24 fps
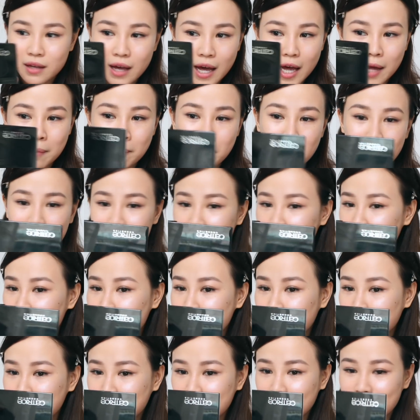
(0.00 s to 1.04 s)
I might
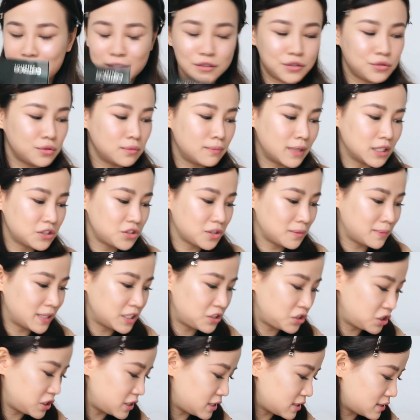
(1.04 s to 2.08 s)
have applied too much on my
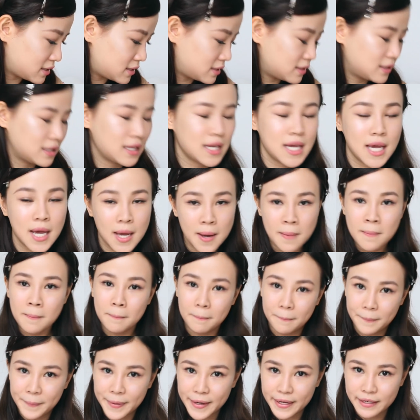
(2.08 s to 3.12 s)
cheeks,
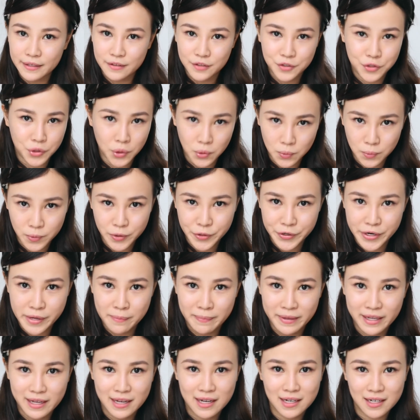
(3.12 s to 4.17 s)
but don't worry
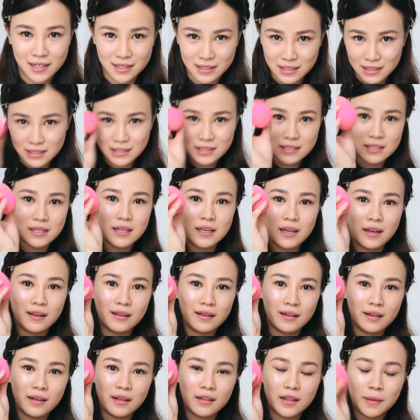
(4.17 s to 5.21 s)
because
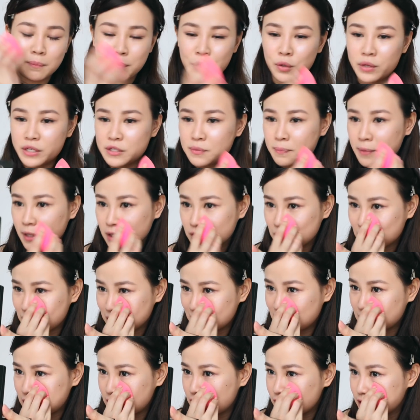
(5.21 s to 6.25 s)
the beauty sponge
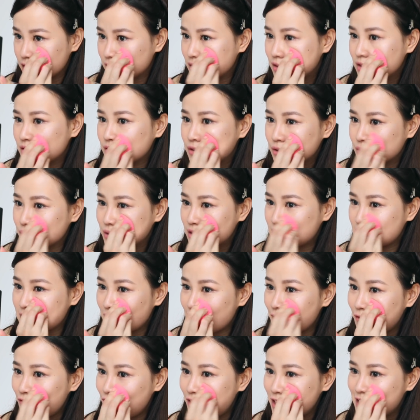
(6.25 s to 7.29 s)
is here to
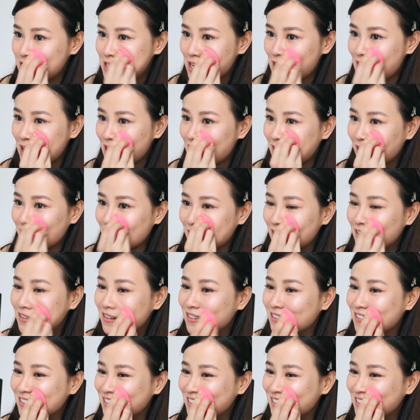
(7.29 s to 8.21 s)
save the day.